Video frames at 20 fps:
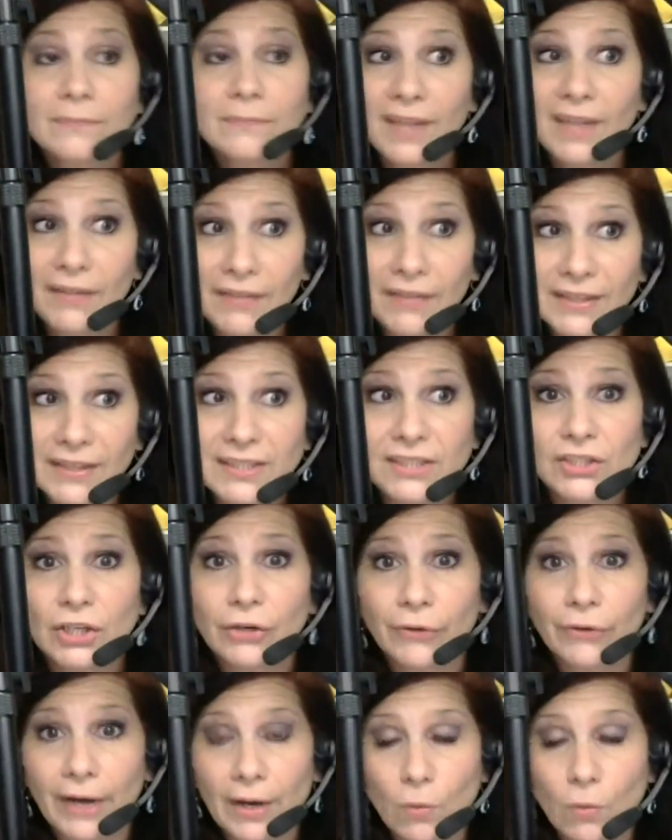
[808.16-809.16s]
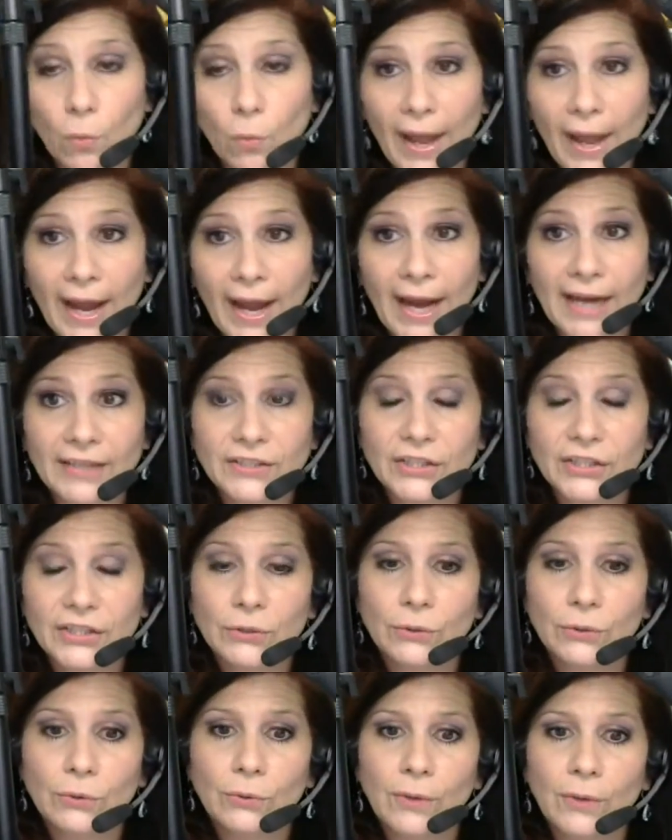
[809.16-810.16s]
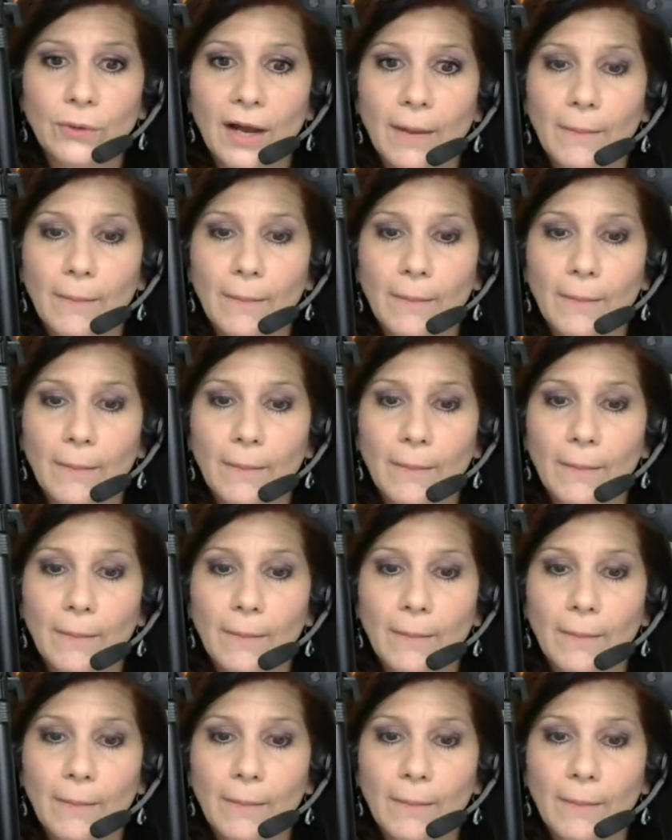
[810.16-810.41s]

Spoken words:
this is a great way to,